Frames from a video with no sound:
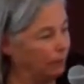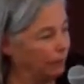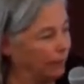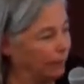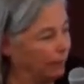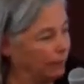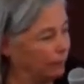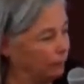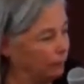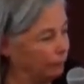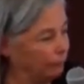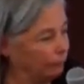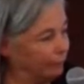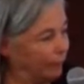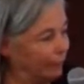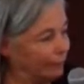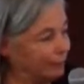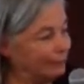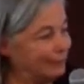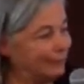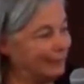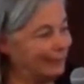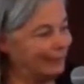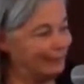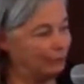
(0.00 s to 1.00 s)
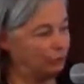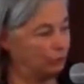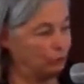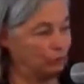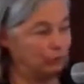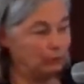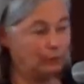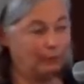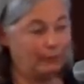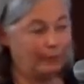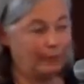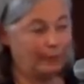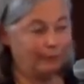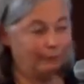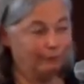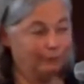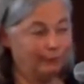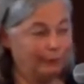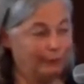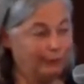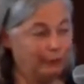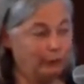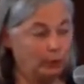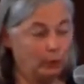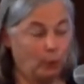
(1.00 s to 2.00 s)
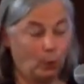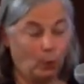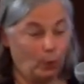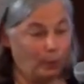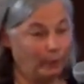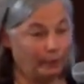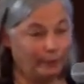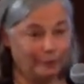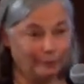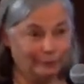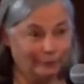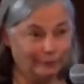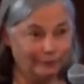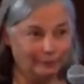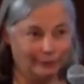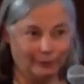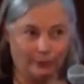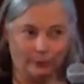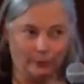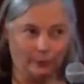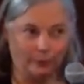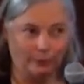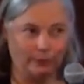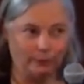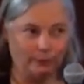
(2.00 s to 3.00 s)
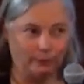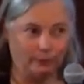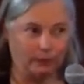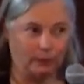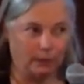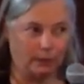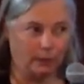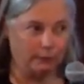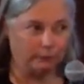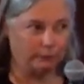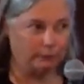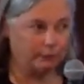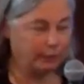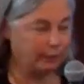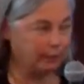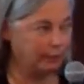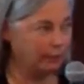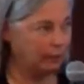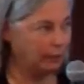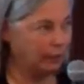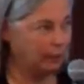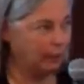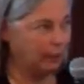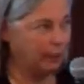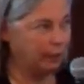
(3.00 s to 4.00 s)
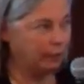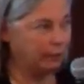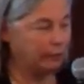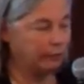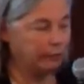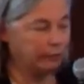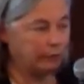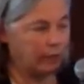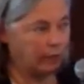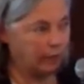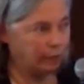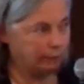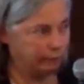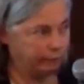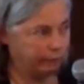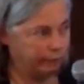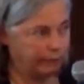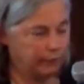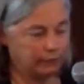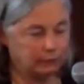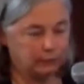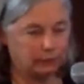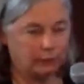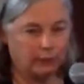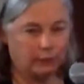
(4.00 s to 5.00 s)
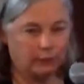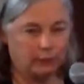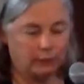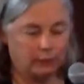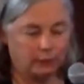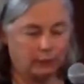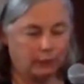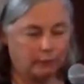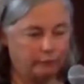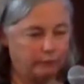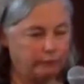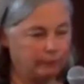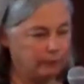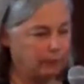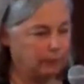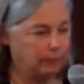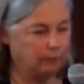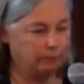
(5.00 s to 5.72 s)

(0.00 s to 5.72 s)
They are investing, as you know, heavily in oil recovery. They're not investing enough